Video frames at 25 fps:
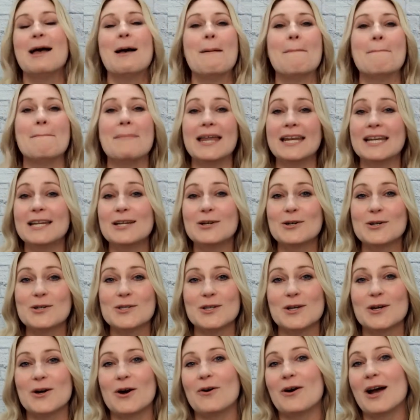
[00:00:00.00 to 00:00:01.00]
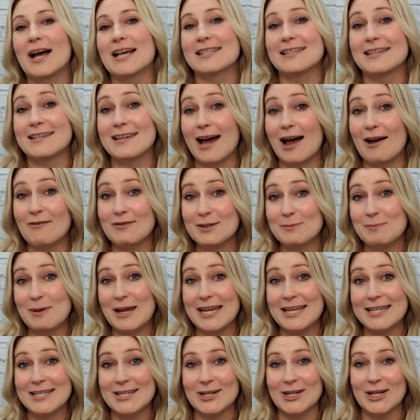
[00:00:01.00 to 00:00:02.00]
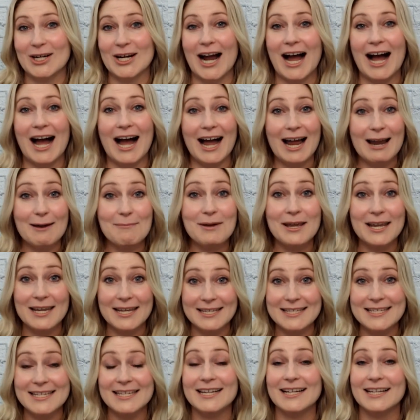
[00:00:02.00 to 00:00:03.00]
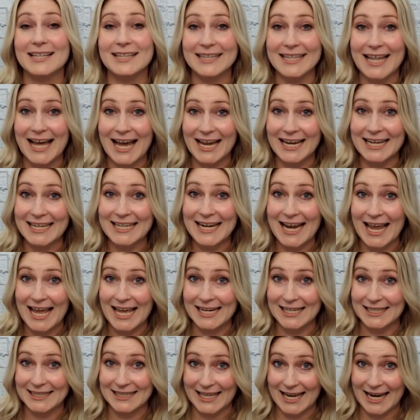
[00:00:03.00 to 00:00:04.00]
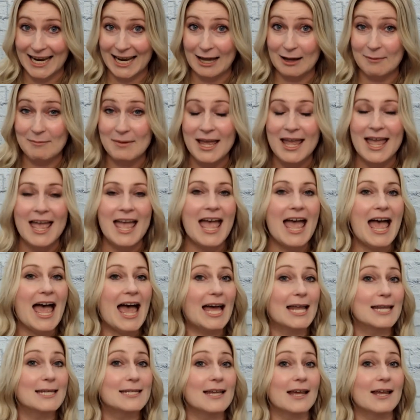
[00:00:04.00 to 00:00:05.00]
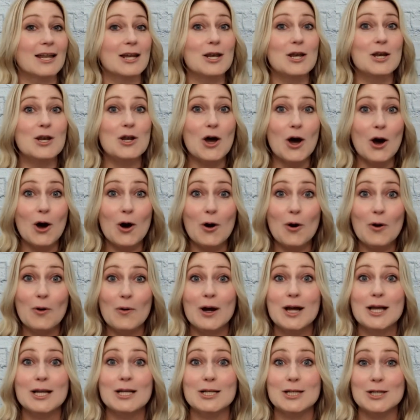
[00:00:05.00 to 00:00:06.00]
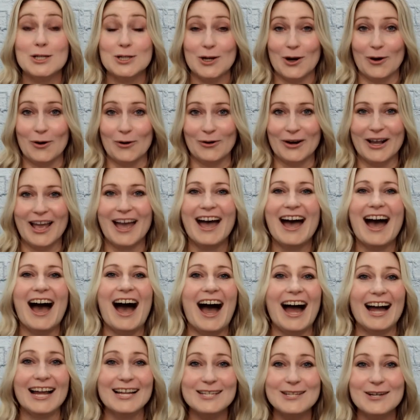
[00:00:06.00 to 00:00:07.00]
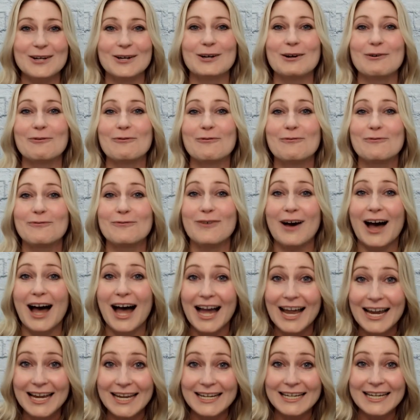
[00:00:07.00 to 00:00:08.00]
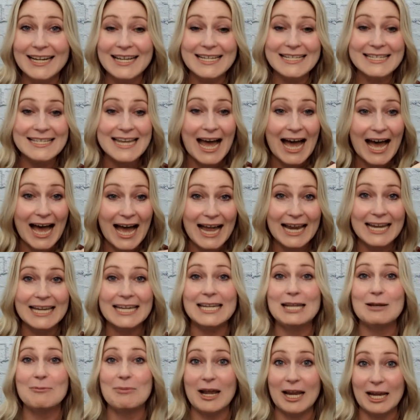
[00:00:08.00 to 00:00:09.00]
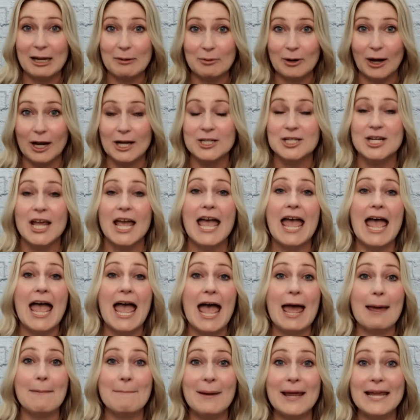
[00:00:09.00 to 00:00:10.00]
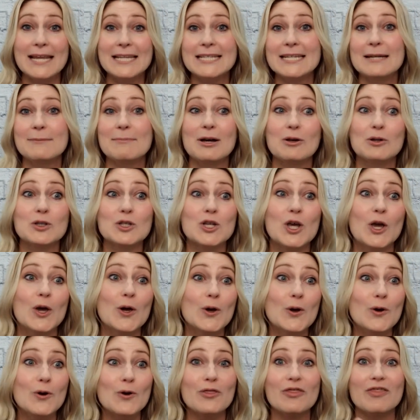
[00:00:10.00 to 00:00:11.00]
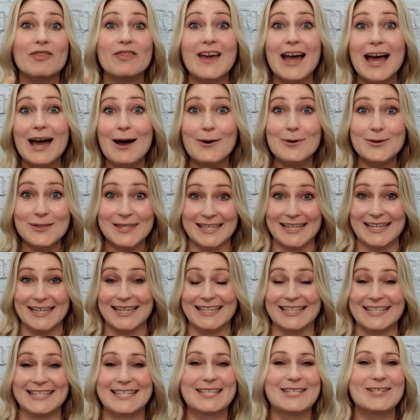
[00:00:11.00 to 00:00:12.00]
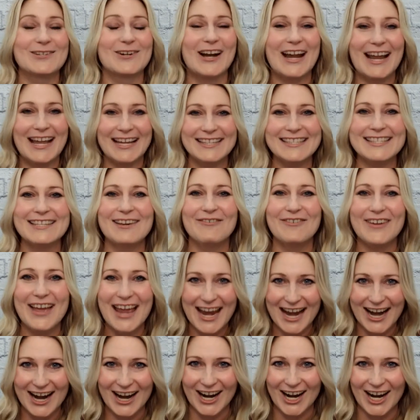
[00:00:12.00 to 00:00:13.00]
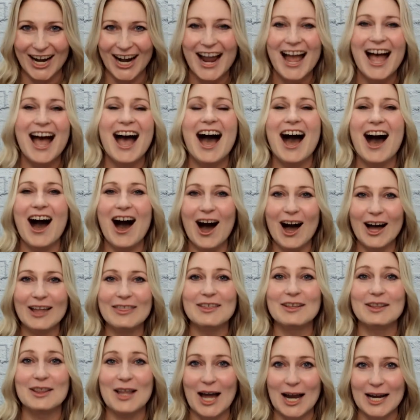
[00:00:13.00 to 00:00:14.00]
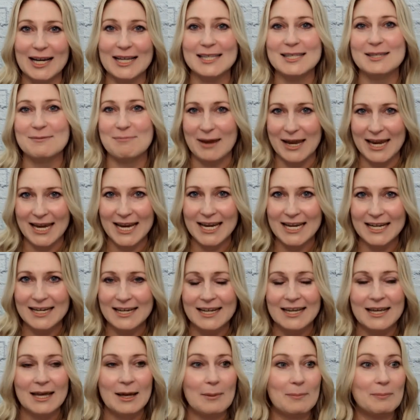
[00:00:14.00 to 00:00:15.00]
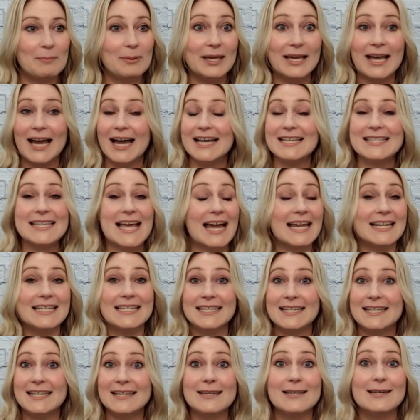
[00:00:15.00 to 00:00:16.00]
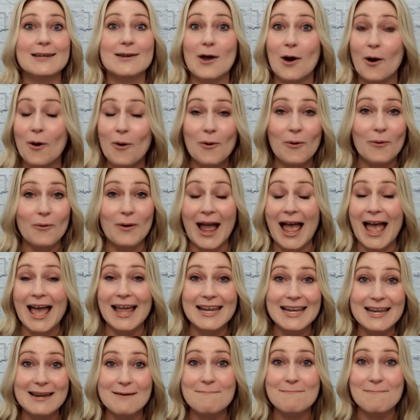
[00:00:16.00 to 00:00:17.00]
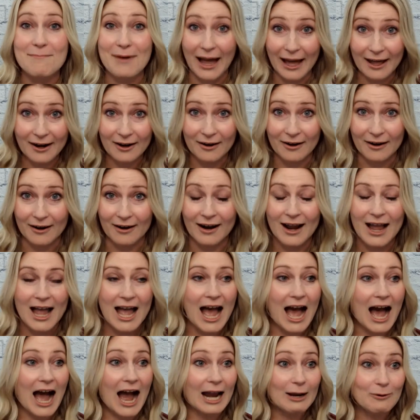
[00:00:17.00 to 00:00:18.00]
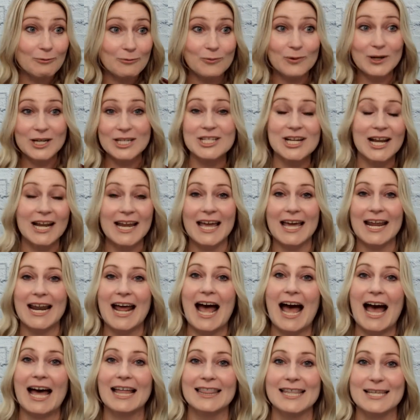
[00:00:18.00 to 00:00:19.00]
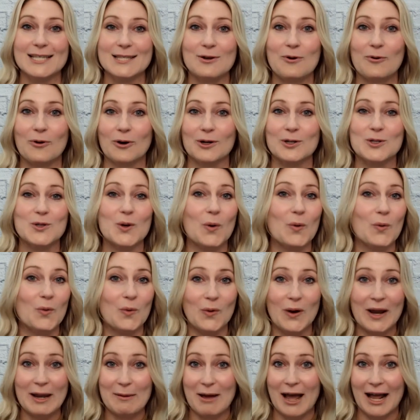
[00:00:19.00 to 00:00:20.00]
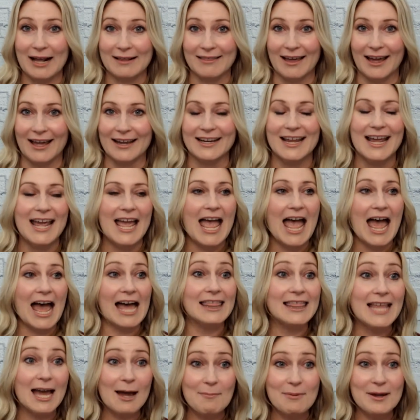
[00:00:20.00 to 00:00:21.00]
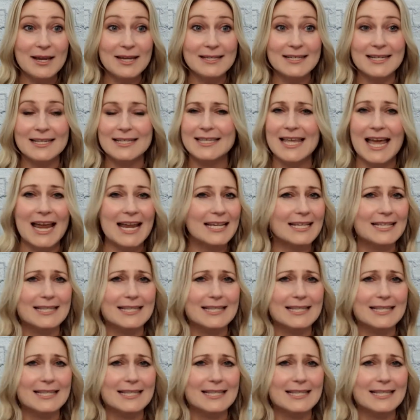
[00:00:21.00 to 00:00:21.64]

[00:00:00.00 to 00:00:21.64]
many years ago as a novice painter, I painted a lion and a lamb, and no joke, I took a fine, tiny paintbrush and painted about two thousand strands of hair on the lion's mane because I didn't know any better. I wish I had had this course way back then. And that painting's hanging